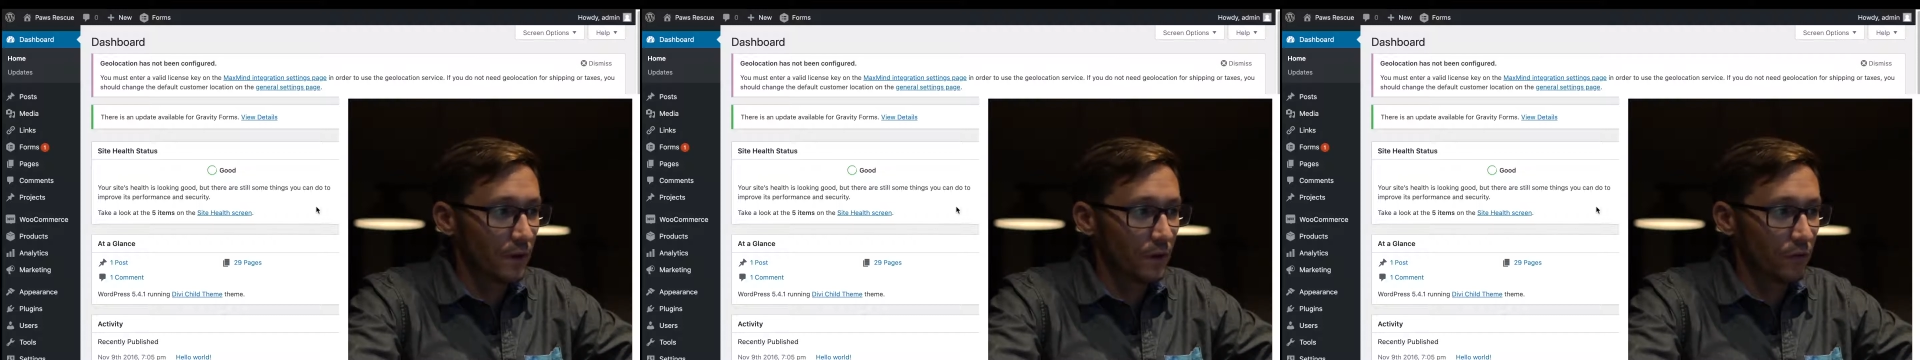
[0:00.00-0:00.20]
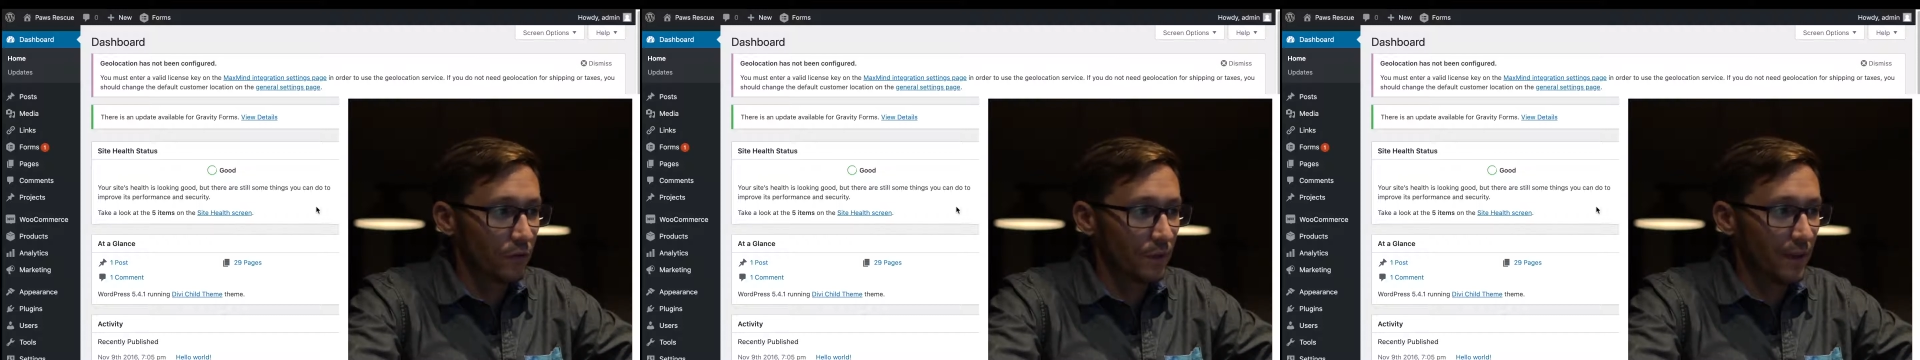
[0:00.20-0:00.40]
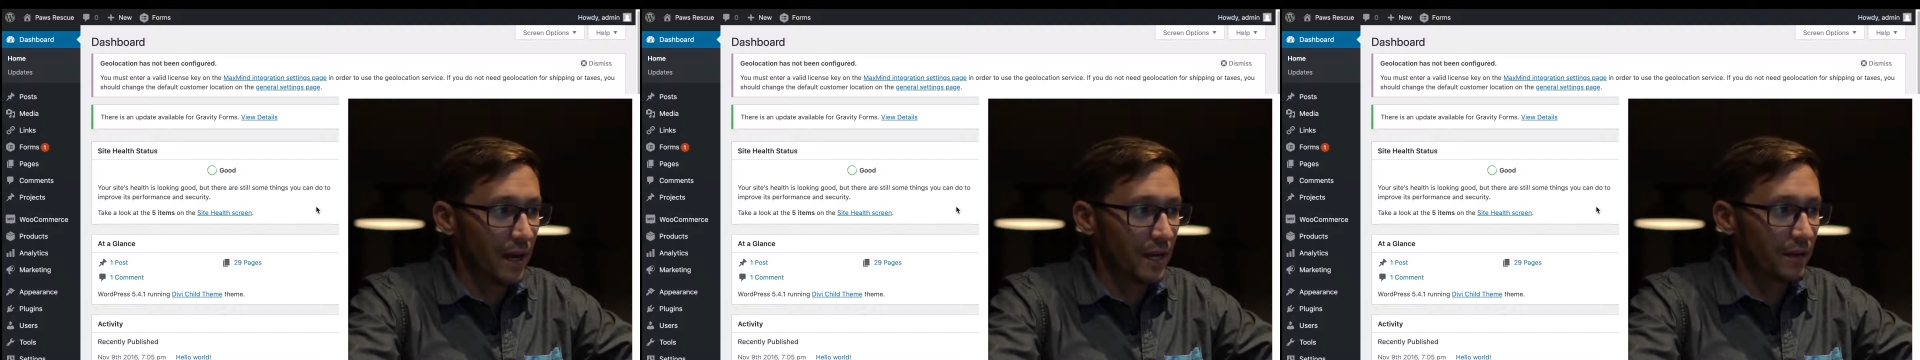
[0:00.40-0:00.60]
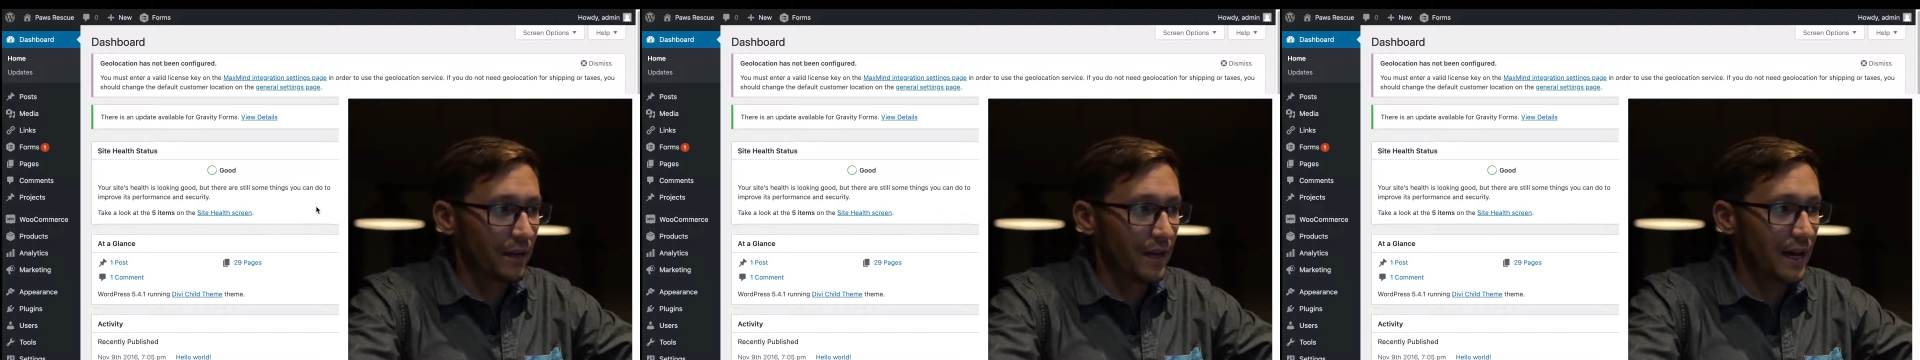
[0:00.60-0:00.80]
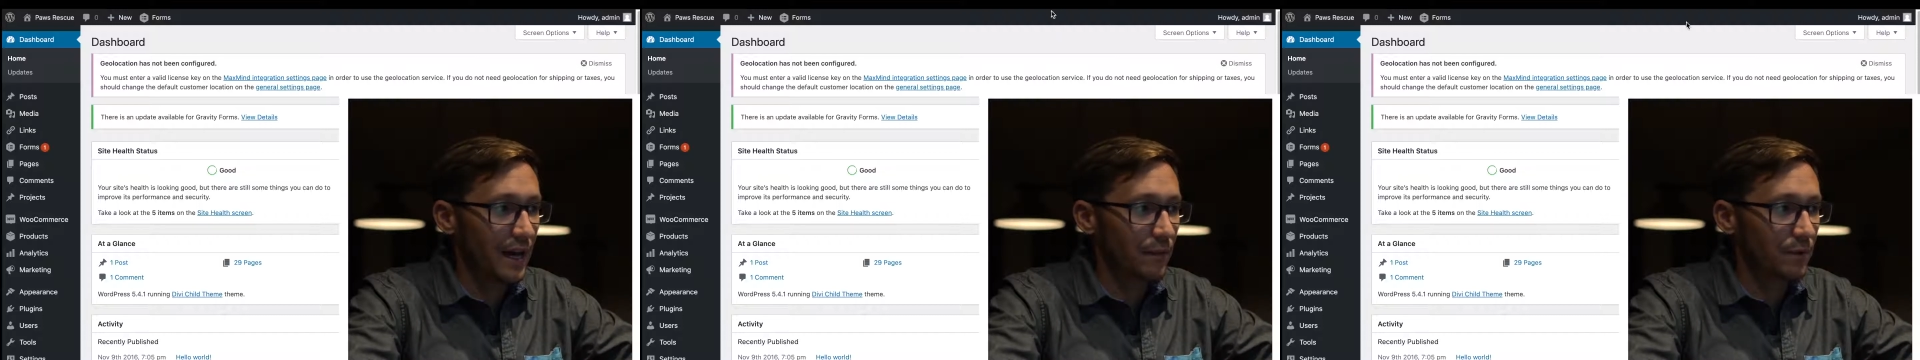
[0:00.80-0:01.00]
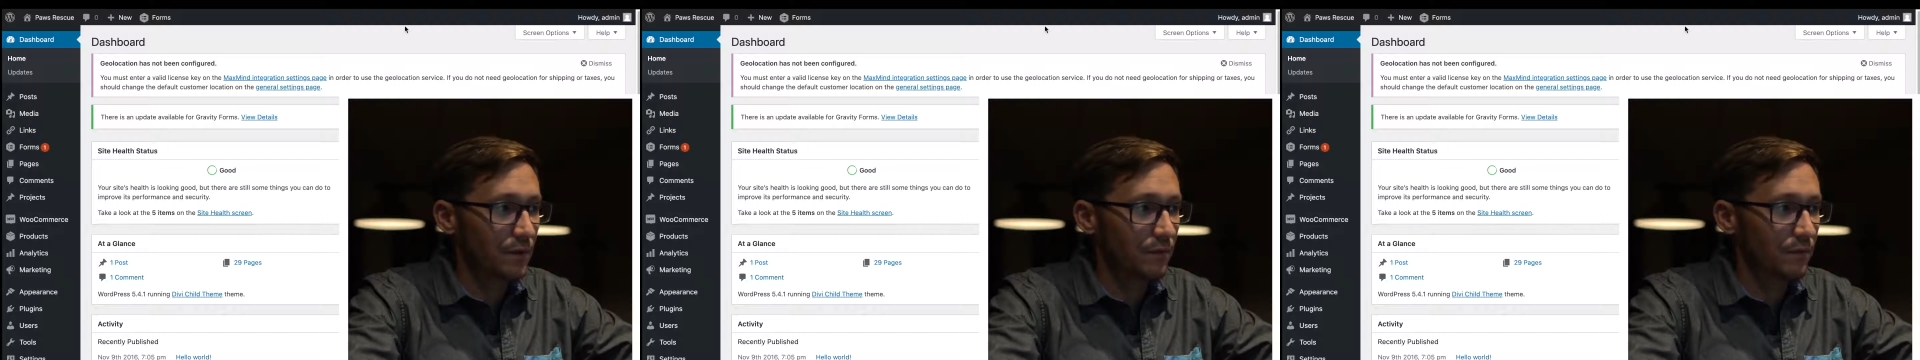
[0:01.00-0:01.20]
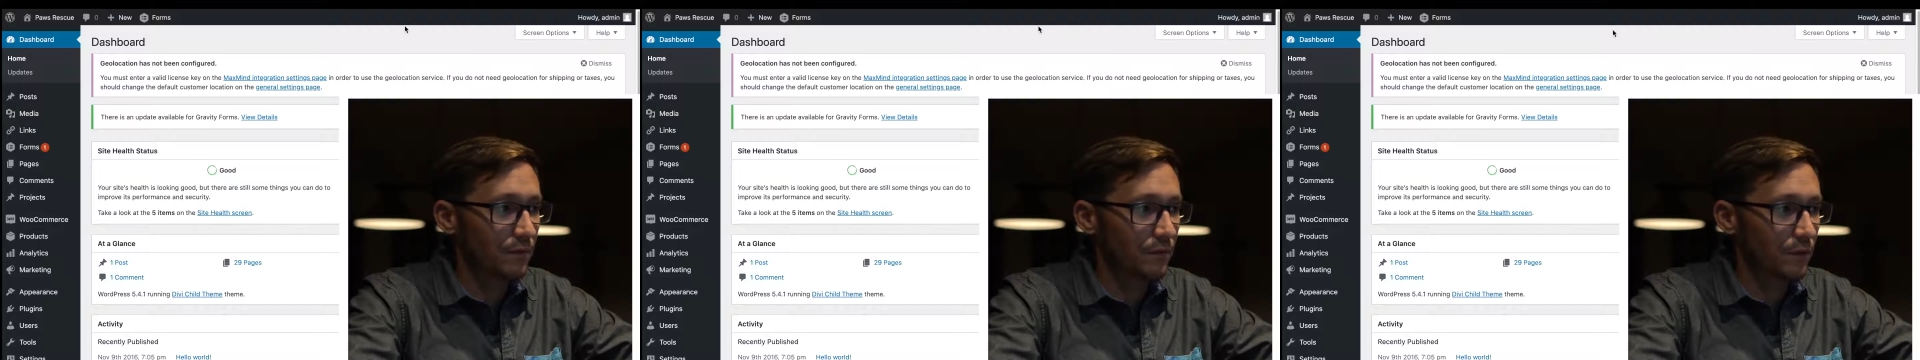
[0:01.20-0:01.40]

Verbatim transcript: is come out of the admin,